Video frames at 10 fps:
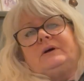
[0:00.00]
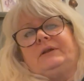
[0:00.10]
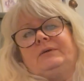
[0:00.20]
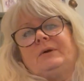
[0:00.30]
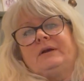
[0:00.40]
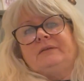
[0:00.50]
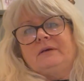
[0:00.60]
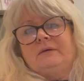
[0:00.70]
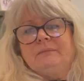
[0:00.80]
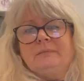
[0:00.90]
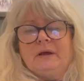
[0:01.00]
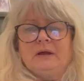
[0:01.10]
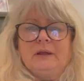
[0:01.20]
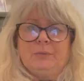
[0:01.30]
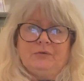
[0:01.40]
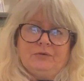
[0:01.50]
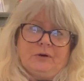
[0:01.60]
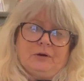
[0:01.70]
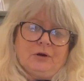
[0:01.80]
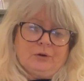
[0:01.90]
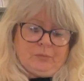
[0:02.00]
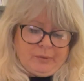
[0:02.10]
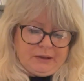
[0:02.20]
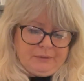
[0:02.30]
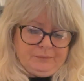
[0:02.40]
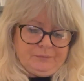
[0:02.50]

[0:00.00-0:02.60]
otherwise I'll keep it for our Kobe,